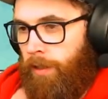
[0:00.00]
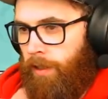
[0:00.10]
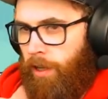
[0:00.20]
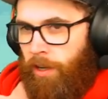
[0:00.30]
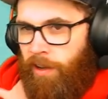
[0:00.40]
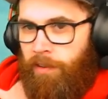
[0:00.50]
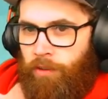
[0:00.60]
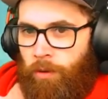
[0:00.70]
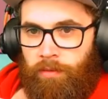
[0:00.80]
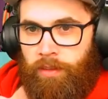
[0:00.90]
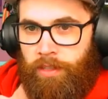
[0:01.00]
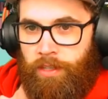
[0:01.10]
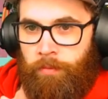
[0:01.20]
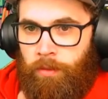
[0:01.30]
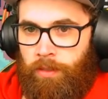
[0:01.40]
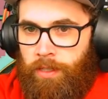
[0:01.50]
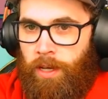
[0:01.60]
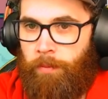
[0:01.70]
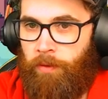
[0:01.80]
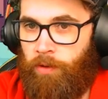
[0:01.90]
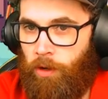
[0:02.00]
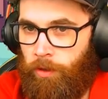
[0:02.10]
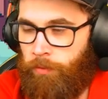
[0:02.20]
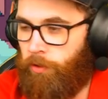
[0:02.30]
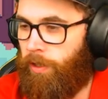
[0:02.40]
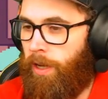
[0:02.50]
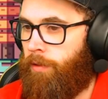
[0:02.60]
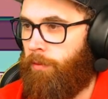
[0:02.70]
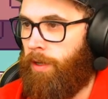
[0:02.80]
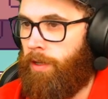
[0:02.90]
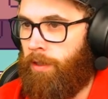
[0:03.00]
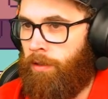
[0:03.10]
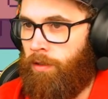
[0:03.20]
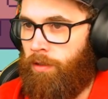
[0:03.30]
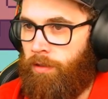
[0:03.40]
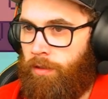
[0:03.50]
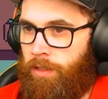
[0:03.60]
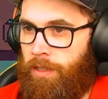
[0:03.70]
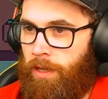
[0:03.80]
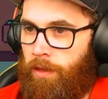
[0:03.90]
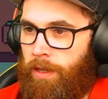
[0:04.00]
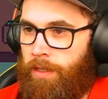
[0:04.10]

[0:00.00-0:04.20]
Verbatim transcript: I, don't even know what the symbols are, but if we go on the blue day, we can sell our